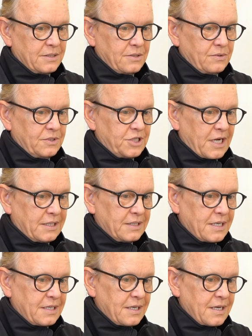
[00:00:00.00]
you're
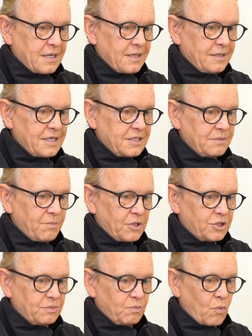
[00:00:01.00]
ejecting this
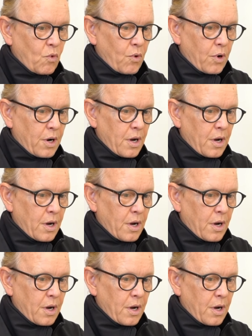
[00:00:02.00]
much more